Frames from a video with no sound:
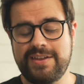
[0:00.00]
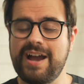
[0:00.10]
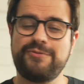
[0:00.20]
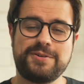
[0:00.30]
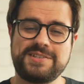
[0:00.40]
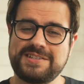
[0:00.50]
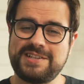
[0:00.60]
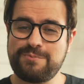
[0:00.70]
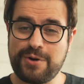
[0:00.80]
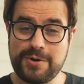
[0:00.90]
The iPhone
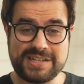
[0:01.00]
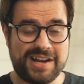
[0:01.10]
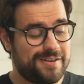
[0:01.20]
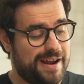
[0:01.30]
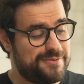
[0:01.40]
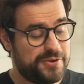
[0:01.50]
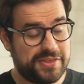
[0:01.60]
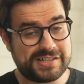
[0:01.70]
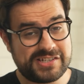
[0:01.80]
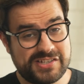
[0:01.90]
16 Pro is here, and for
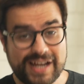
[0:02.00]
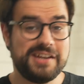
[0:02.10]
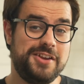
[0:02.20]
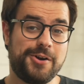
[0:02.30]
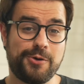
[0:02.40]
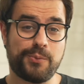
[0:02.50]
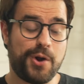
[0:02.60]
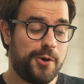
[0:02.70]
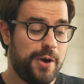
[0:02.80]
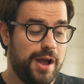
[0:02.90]
the second year in a
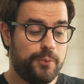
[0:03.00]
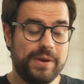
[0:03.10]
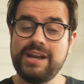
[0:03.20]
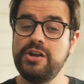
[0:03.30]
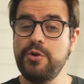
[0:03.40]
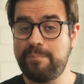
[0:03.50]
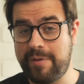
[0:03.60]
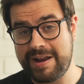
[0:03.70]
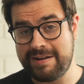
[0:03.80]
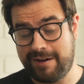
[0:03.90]
row, we get a new
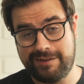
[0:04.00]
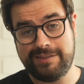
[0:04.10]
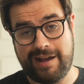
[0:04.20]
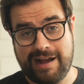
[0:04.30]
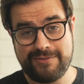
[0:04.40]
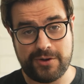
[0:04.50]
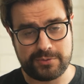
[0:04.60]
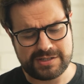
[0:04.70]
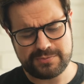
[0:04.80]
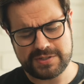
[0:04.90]
button on the
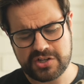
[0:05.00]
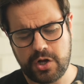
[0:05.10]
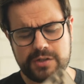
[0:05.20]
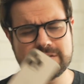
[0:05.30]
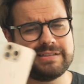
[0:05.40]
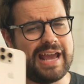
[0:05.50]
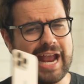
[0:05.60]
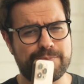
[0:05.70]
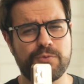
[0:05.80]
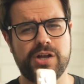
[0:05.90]
iPhone. This one's called
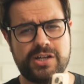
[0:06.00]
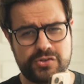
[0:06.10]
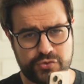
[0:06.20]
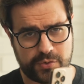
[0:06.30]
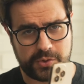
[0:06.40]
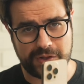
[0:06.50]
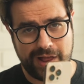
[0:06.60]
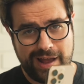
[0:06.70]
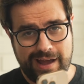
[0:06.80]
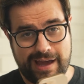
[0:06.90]
Camera Control,
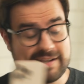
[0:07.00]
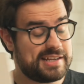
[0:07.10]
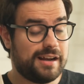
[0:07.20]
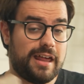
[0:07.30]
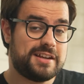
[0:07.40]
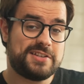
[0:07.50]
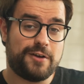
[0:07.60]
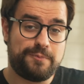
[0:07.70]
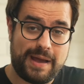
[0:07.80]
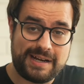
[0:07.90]
and it's got a lot of
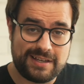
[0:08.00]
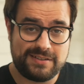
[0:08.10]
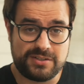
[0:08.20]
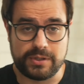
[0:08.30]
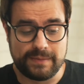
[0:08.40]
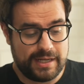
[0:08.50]
stuff baked into it.